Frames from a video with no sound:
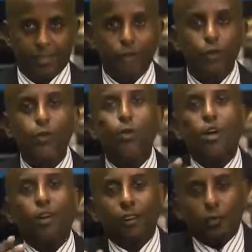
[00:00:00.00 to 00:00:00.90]

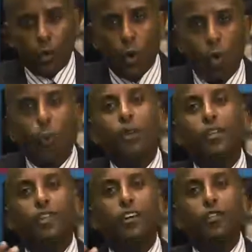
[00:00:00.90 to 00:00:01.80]
You
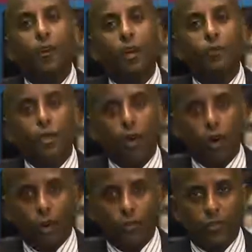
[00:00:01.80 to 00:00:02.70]
rob the
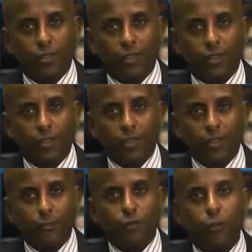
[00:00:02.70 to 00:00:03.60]
graveyards
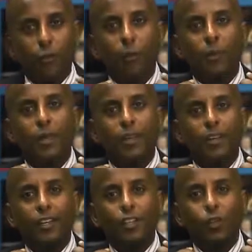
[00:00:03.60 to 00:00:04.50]
from
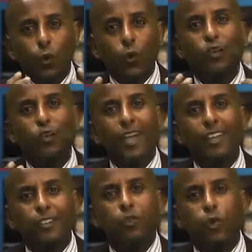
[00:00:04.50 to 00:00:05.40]
your
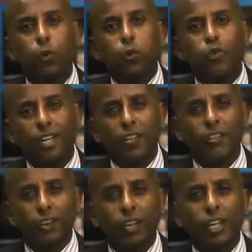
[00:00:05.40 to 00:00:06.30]
greatness, your
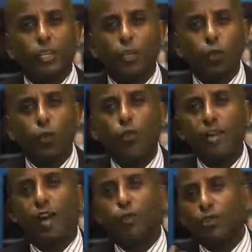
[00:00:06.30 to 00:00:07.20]
potential. You won't
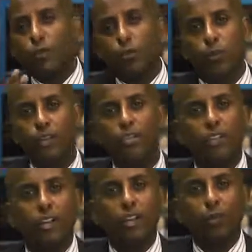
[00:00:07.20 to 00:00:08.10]
die with your
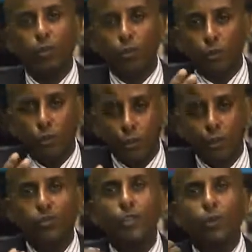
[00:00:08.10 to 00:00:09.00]
potential, with your
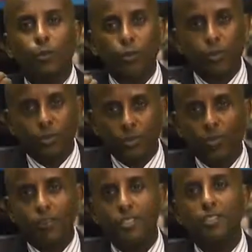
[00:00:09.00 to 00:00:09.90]
books, with your
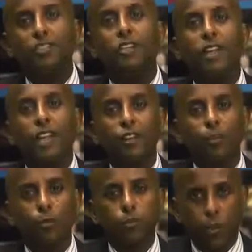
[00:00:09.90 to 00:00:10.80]
services, and
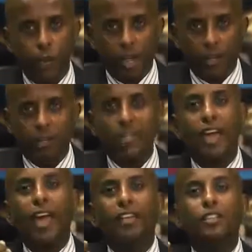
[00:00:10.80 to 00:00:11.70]
your products.
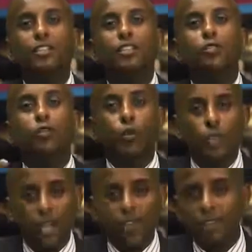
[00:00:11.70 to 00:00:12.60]
And
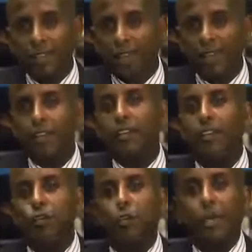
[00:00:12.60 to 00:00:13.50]
today is that day
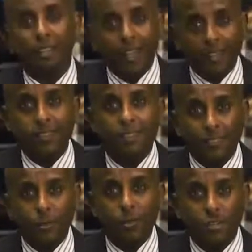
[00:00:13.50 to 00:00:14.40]
to make that
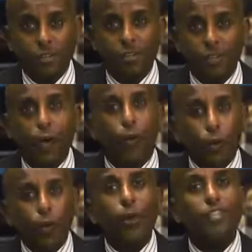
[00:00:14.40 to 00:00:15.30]
determination.
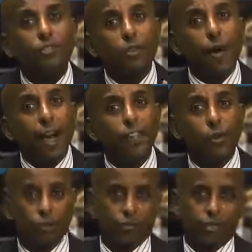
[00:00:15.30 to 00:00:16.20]
Always remind
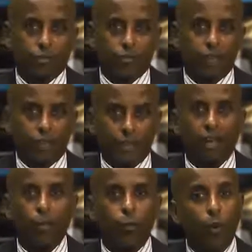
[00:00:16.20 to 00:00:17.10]
yourself
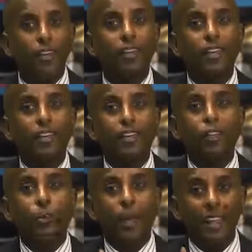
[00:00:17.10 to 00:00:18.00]
that one day
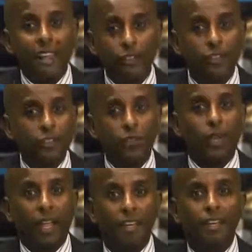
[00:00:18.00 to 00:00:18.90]
you may leave this
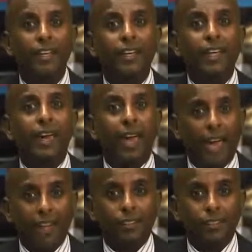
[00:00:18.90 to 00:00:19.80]
planet,
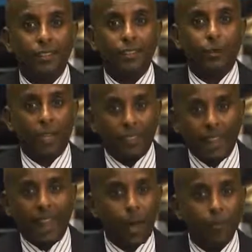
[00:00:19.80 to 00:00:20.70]
and when
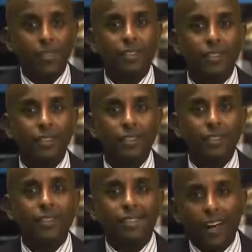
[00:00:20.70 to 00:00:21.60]
that happens,
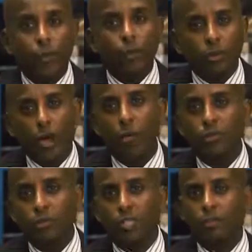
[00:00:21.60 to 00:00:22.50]
die without
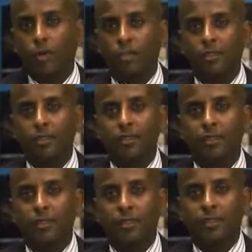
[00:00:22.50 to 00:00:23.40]
regret
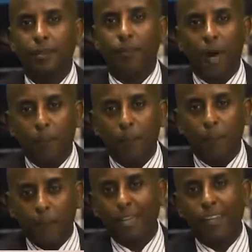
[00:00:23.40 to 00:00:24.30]
by
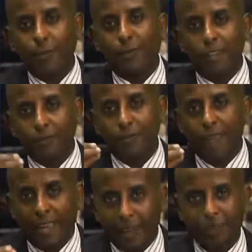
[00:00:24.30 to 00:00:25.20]
making yourself
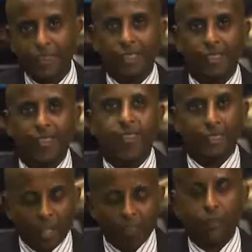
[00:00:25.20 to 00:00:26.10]
empty.
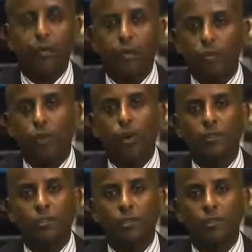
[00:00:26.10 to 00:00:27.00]
Thank you very much for
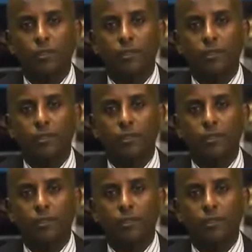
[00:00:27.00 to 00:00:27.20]
watching.